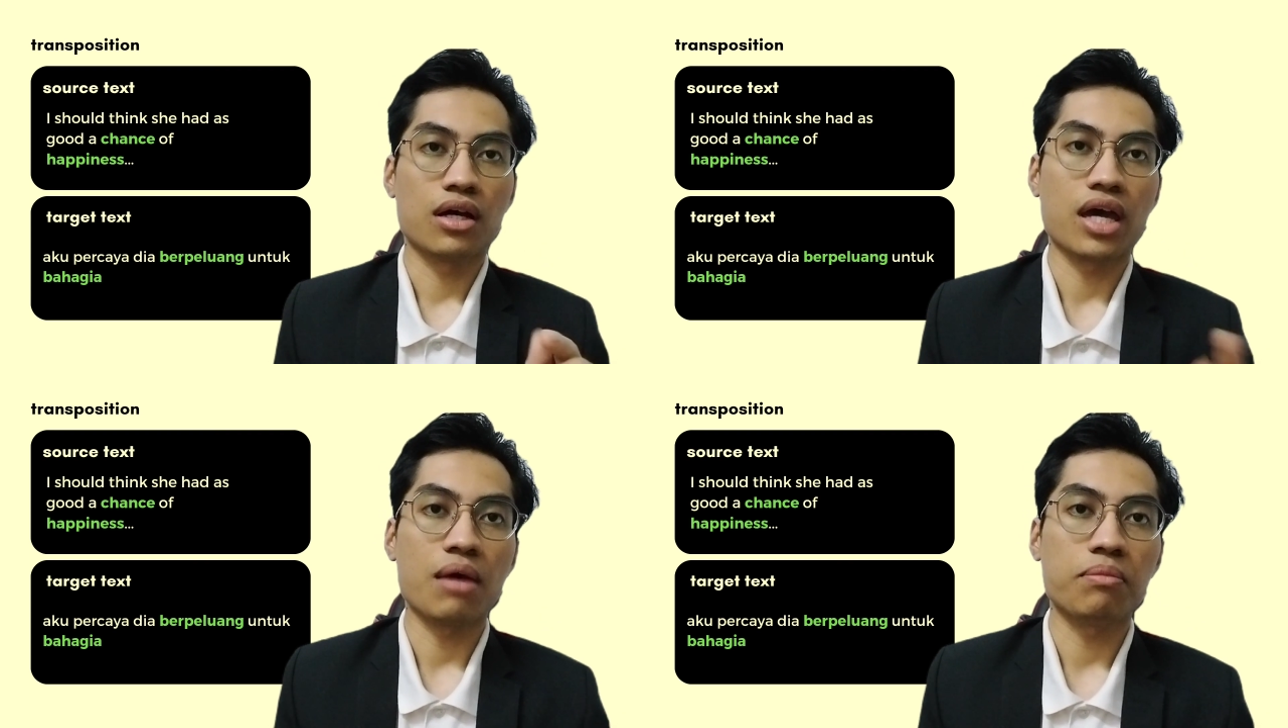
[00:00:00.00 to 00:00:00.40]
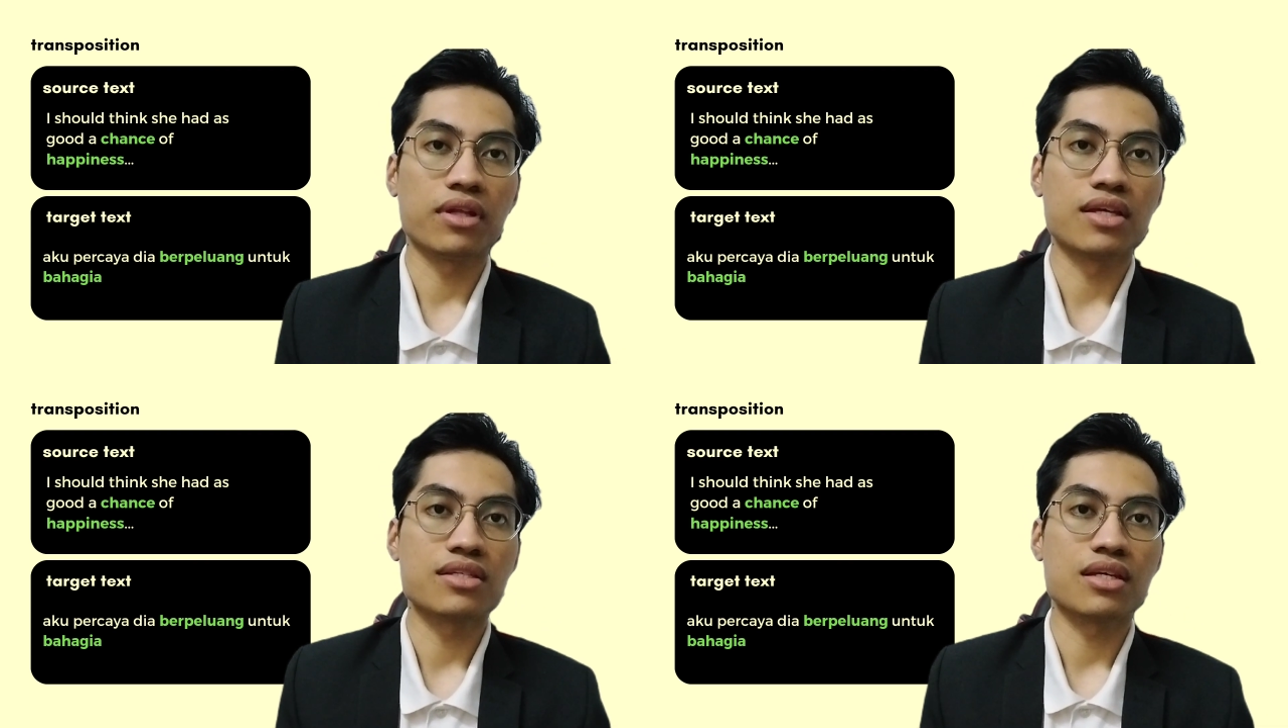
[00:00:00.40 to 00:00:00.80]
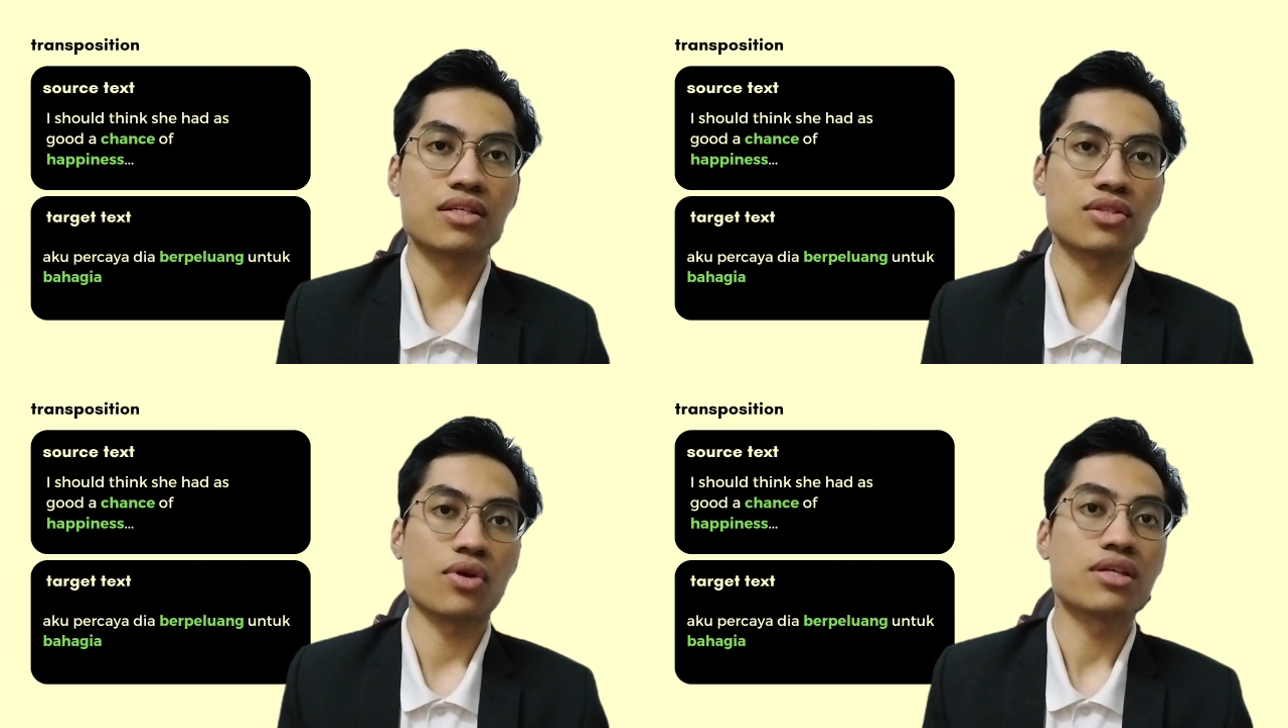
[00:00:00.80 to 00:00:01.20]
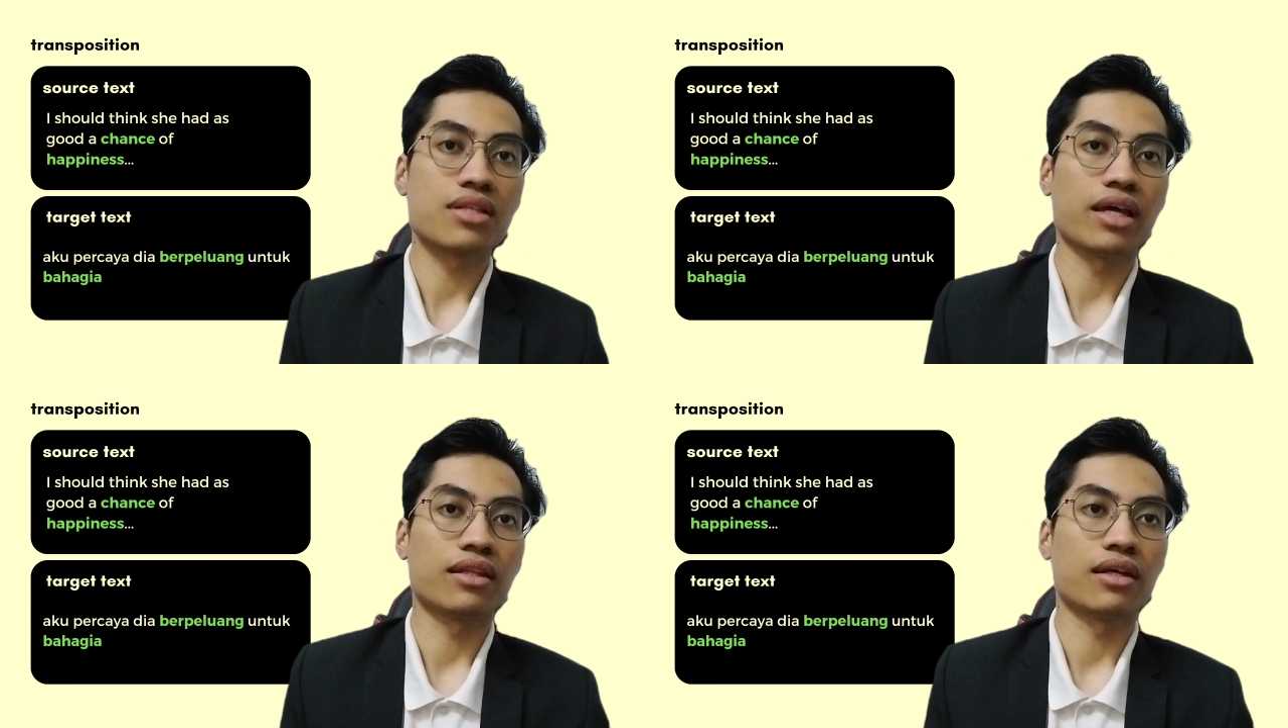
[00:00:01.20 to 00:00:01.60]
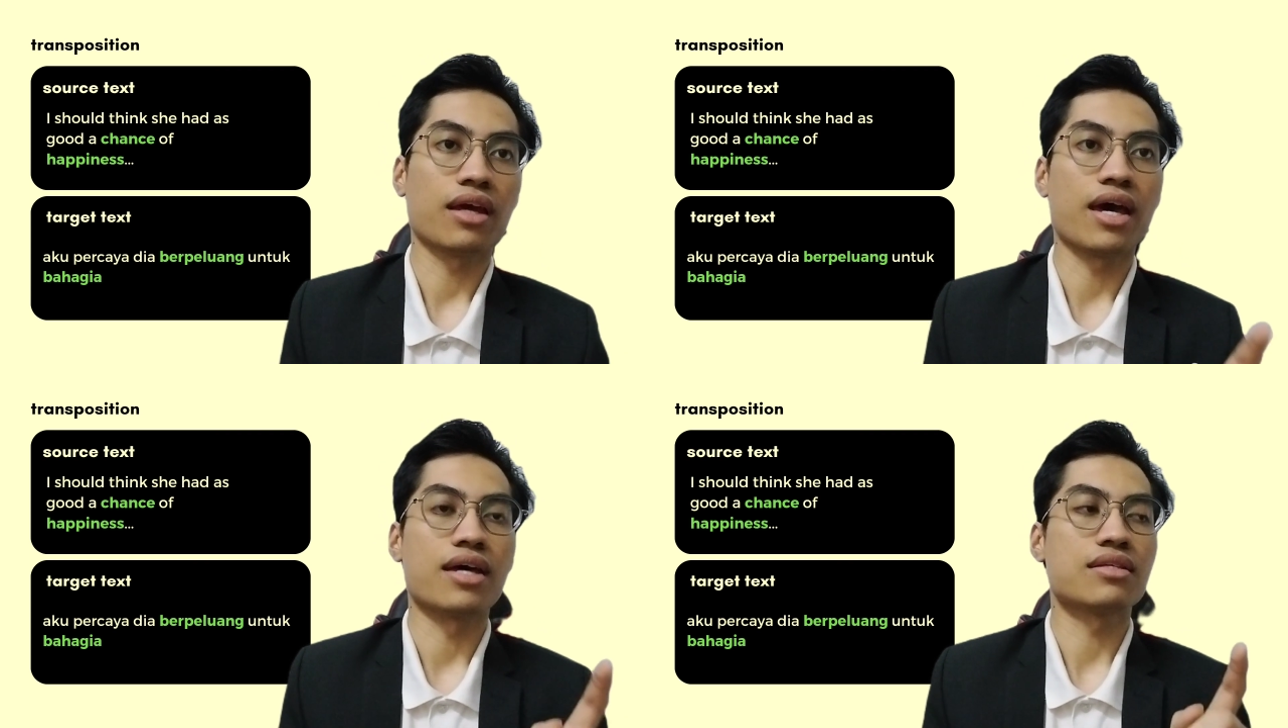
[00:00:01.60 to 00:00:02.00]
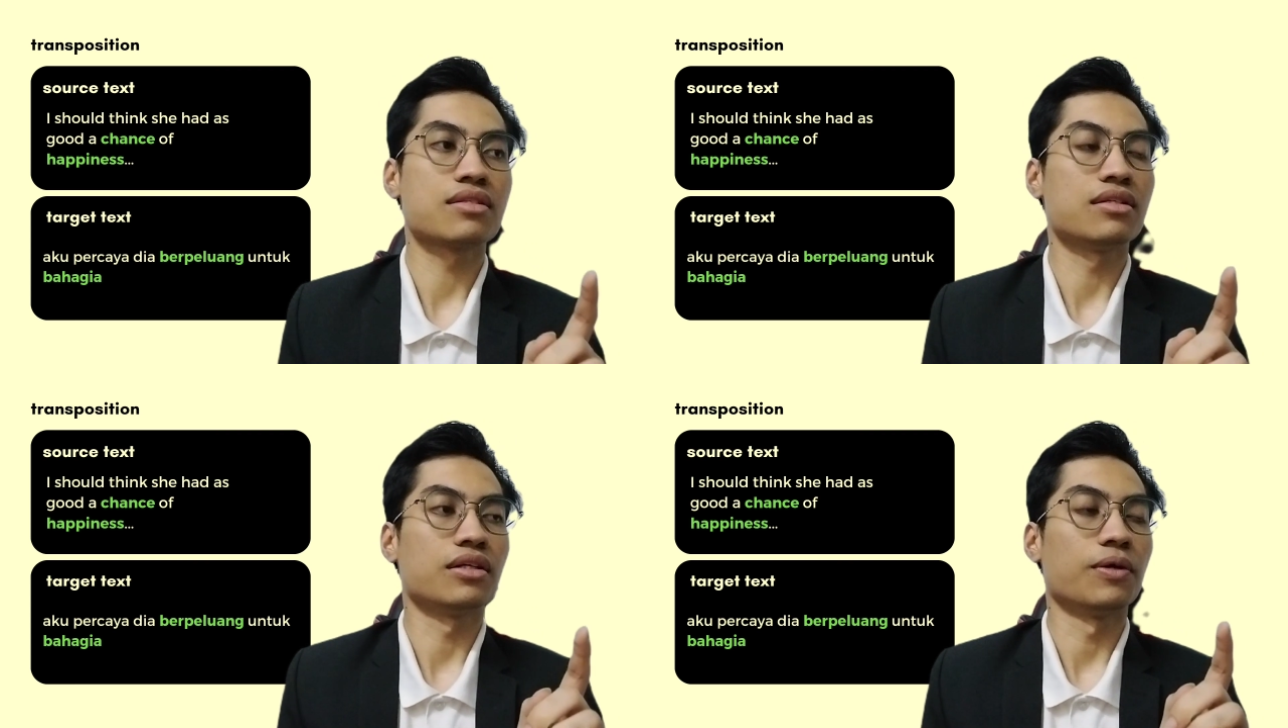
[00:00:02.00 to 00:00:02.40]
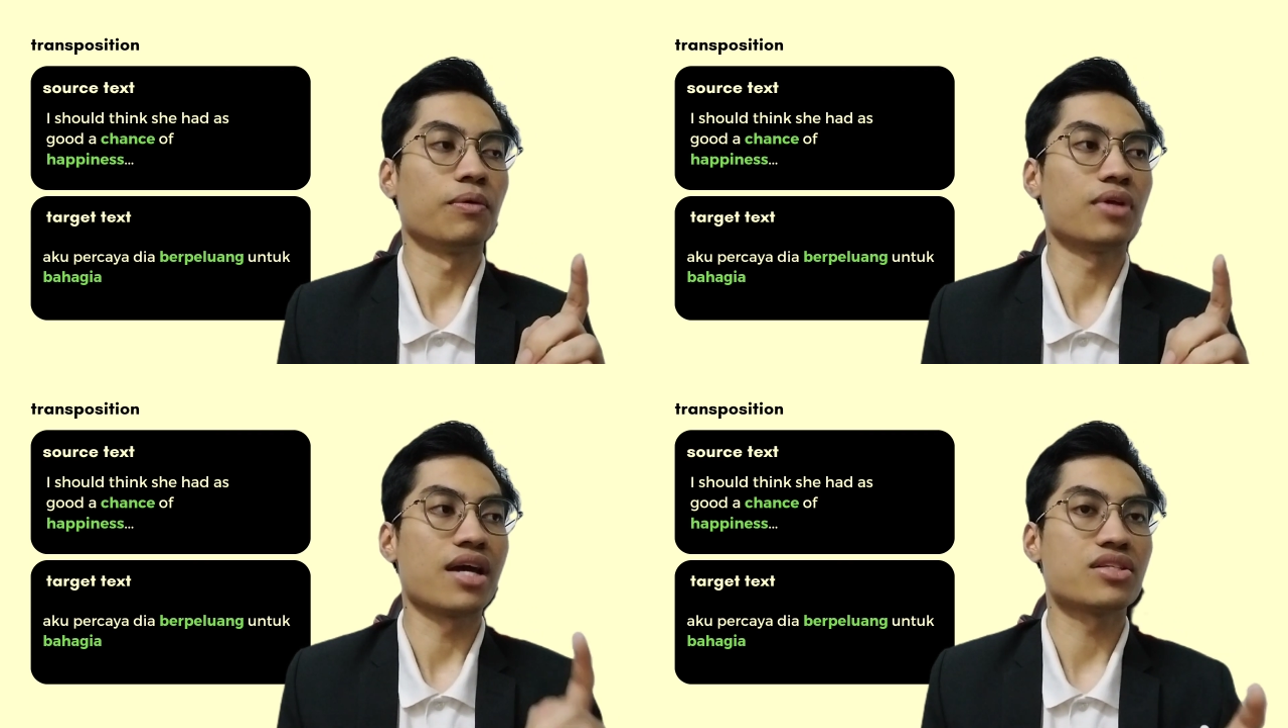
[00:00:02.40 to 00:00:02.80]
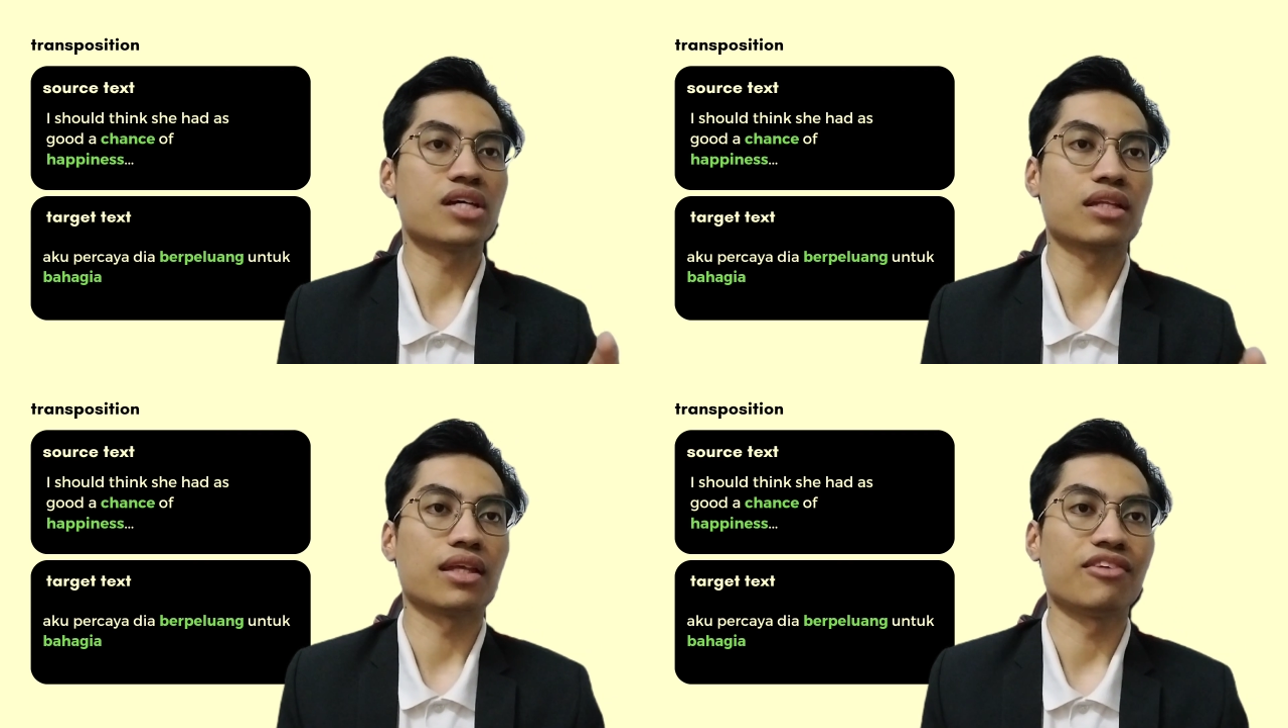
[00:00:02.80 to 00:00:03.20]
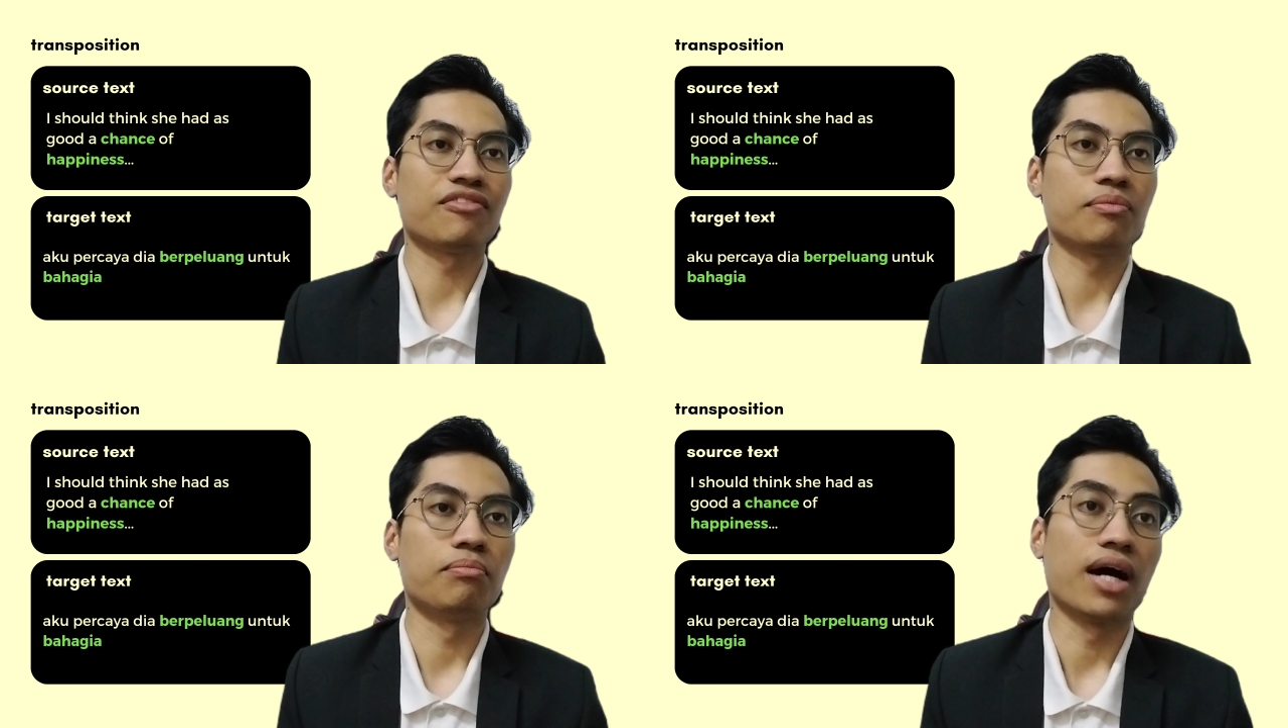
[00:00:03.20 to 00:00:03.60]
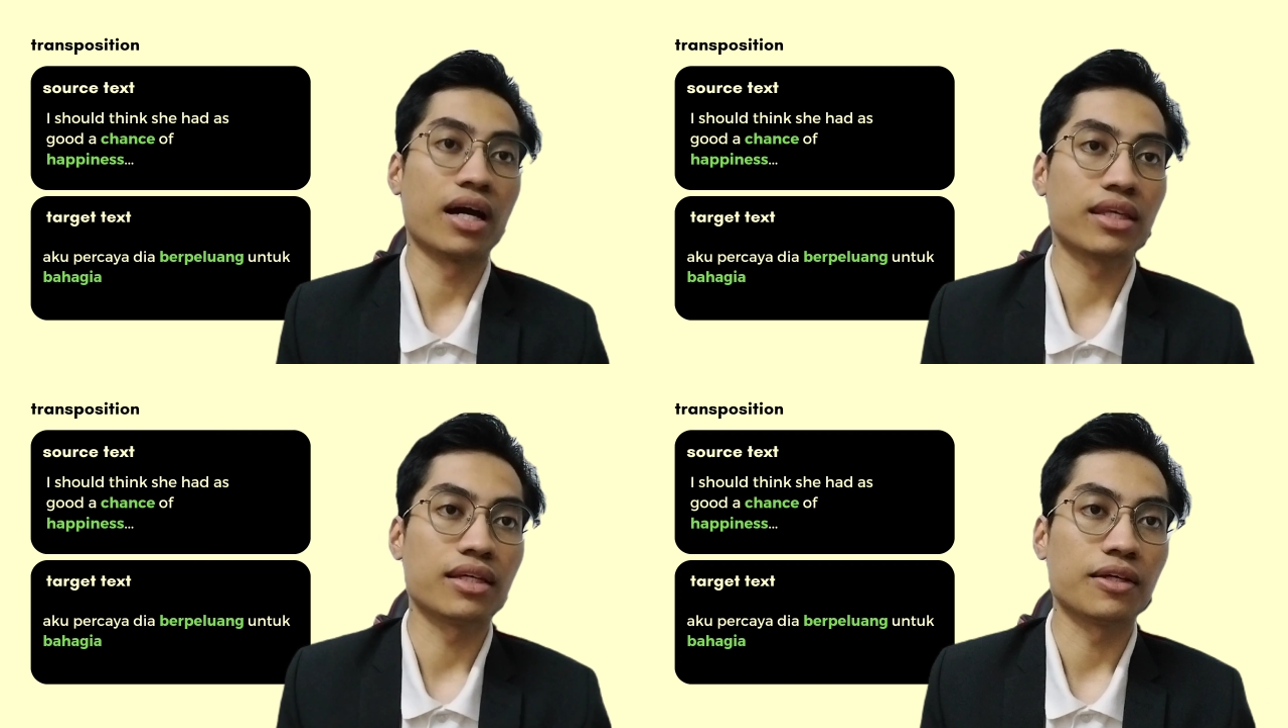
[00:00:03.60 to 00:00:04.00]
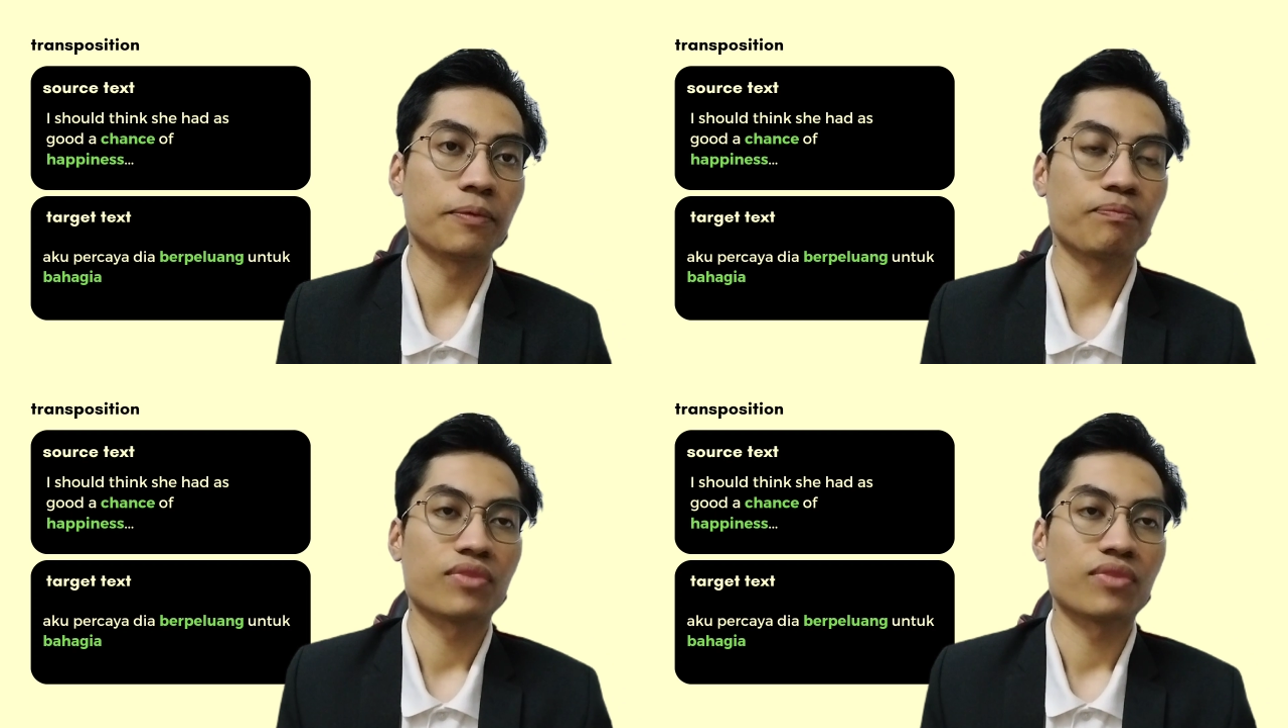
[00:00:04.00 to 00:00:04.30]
happiness is translated as the adjective bahagia.